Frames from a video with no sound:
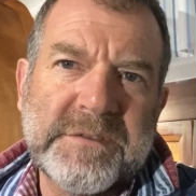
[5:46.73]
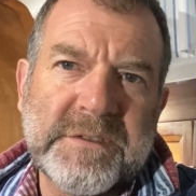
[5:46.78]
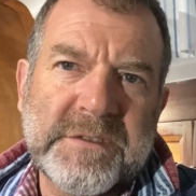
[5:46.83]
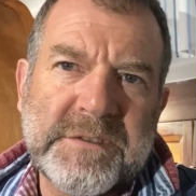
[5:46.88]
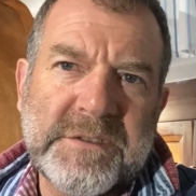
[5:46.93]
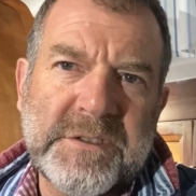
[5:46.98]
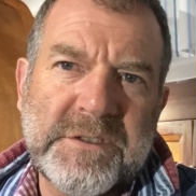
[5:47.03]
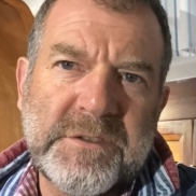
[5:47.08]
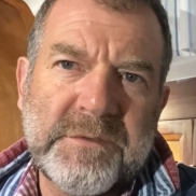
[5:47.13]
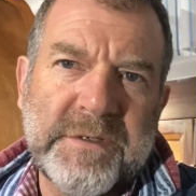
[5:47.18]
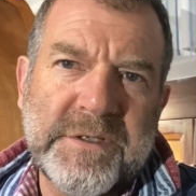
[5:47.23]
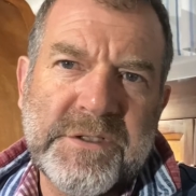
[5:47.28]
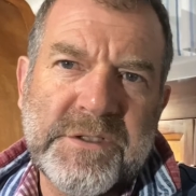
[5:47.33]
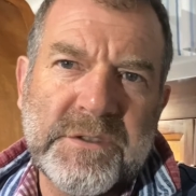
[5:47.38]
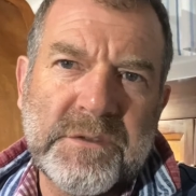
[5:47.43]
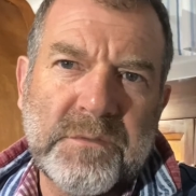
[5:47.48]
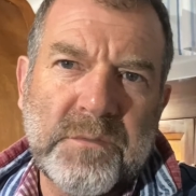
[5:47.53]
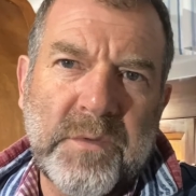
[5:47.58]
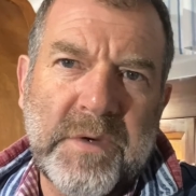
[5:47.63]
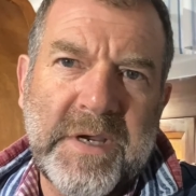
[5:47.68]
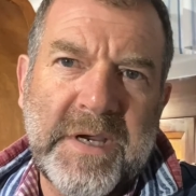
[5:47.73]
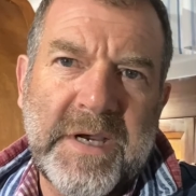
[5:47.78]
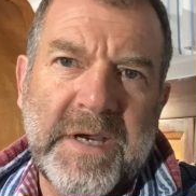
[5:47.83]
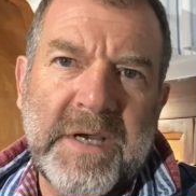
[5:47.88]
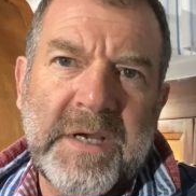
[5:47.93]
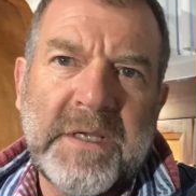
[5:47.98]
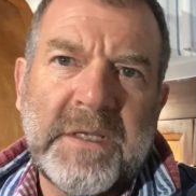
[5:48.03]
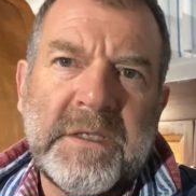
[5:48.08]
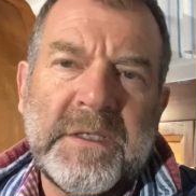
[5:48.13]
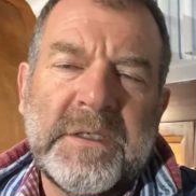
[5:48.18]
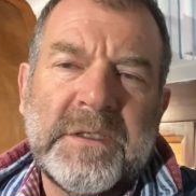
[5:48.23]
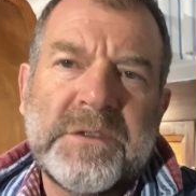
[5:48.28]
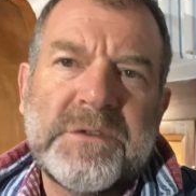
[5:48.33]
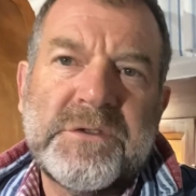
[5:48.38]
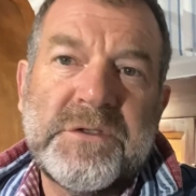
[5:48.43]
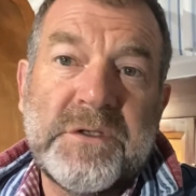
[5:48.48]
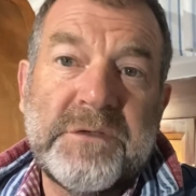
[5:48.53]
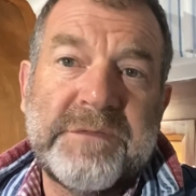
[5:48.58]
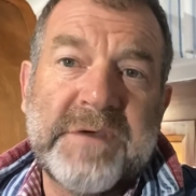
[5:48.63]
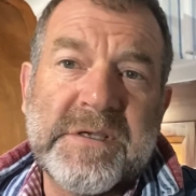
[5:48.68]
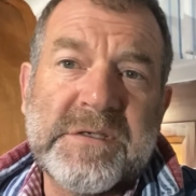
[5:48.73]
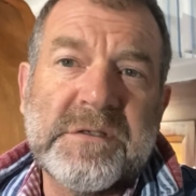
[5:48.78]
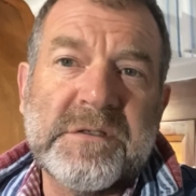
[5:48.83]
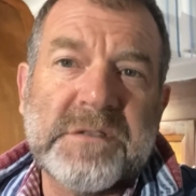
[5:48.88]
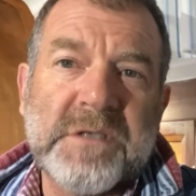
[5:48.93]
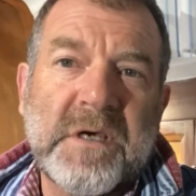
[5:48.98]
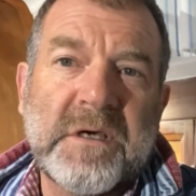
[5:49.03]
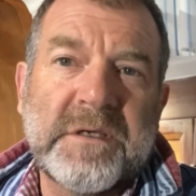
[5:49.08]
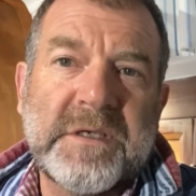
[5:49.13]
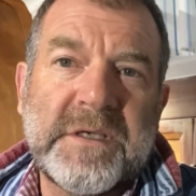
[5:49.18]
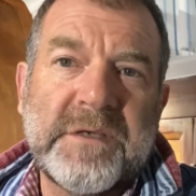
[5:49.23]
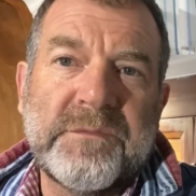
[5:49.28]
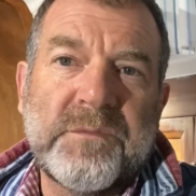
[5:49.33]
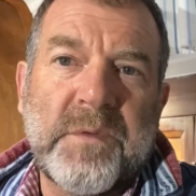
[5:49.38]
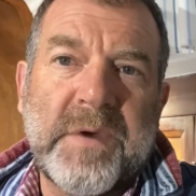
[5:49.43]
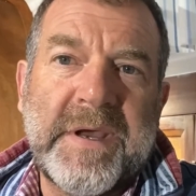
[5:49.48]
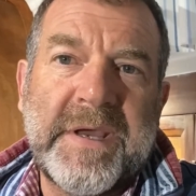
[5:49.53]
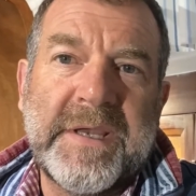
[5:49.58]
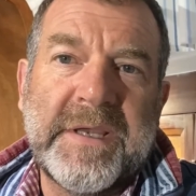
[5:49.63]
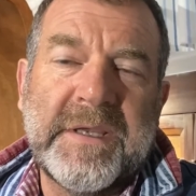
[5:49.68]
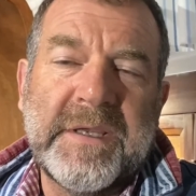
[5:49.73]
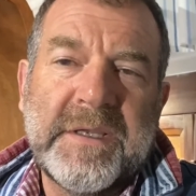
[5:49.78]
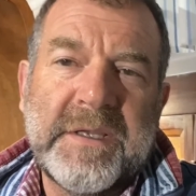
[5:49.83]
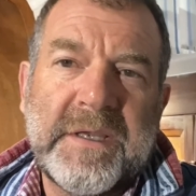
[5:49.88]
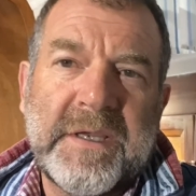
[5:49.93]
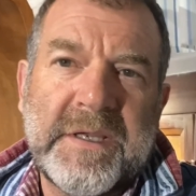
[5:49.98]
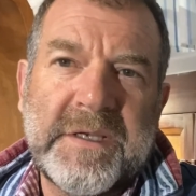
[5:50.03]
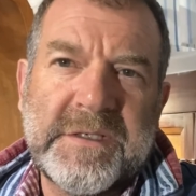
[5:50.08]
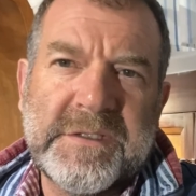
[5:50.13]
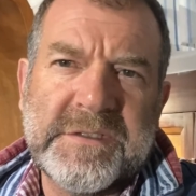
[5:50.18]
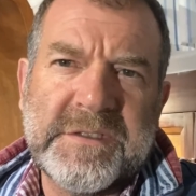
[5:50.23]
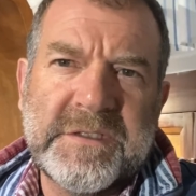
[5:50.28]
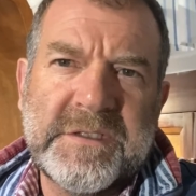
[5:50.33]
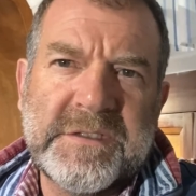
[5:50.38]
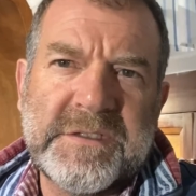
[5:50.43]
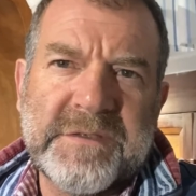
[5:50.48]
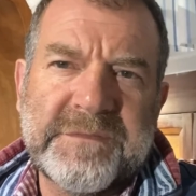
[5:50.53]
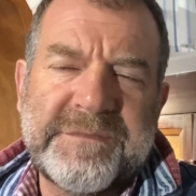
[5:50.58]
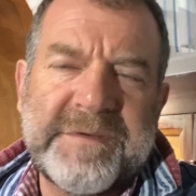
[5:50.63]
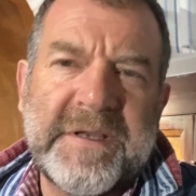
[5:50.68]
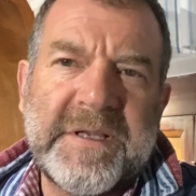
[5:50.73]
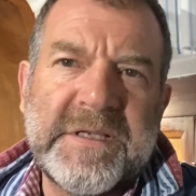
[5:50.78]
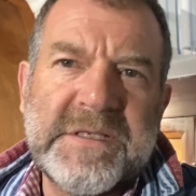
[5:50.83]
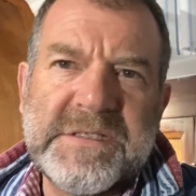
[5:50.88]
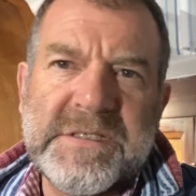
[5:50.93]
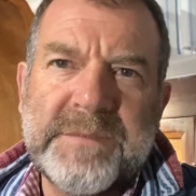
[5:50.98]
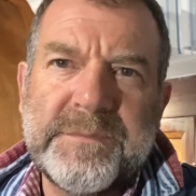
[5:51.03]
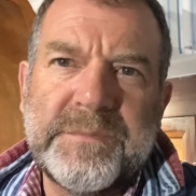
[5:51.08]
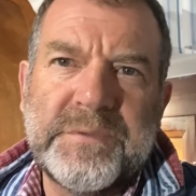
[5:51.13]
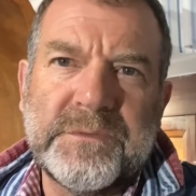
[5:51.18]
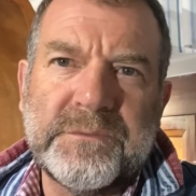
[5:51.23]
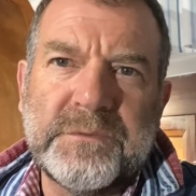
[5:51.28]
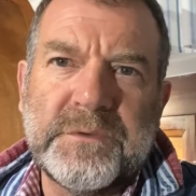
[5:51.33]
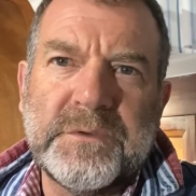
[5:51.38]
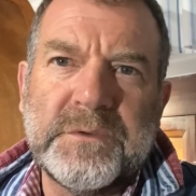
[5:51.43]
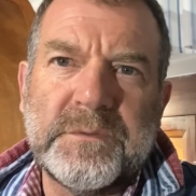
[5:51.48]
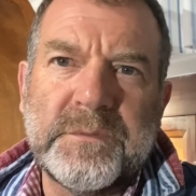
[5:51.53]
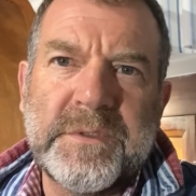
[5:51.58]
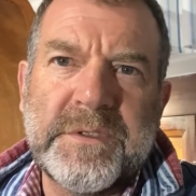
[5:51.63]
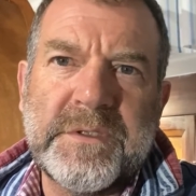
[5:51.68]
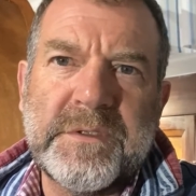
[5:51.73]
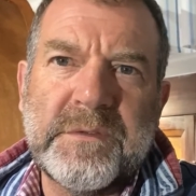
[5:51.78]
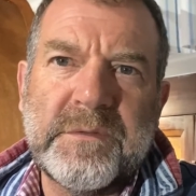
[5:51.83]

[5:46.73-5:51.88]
a situation where two vessels are give way, and it's a, it's a fairly simple rule.